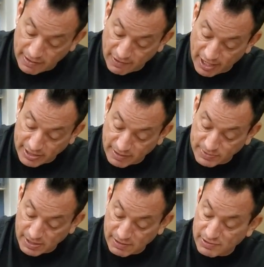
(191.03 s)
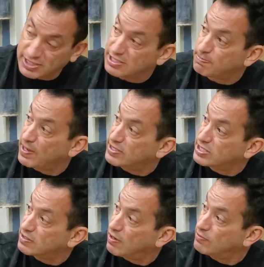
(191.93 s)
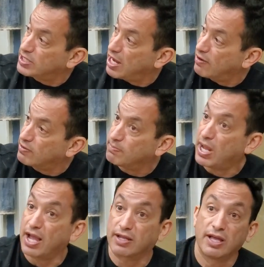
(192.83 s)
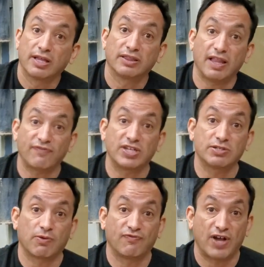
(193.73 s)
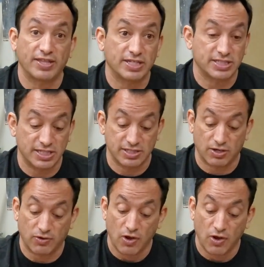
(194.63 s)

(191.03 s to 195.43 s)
and a lot of times I use a sponge and go down and back. Lefties will find this easier.